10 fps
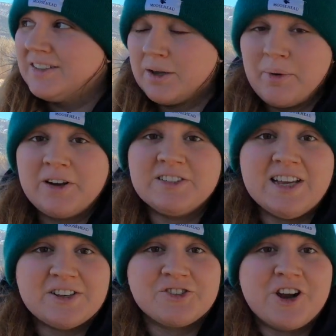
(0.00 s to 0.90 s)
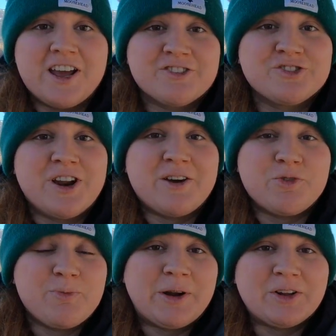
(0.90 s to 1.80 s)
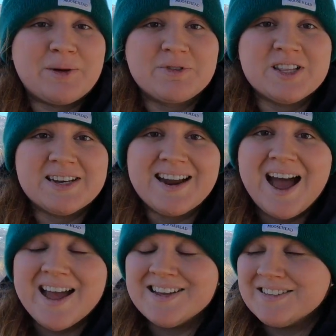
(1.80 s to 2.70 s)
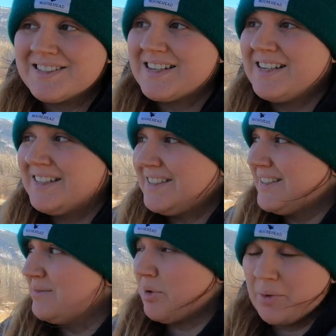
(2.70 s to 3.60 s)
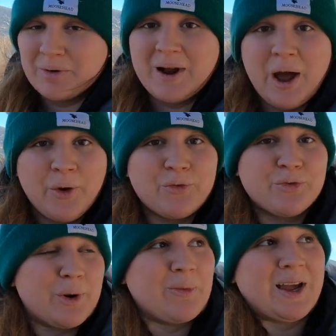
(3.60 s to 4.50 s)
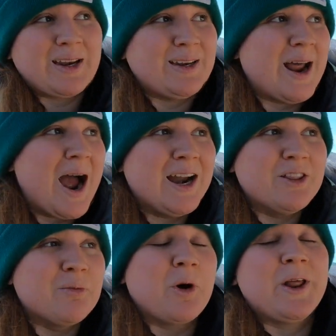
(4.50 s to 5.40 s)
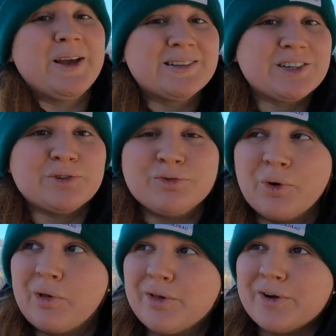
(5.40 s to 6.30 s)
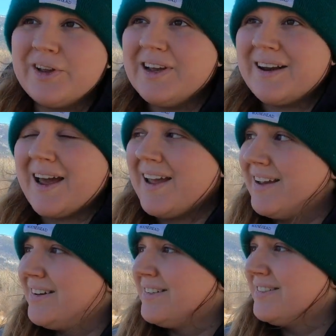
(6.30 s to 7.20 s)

Compared to yesterday I was bundled up to the 9s, but we were out from like 9 in the morning till 4:30 at night.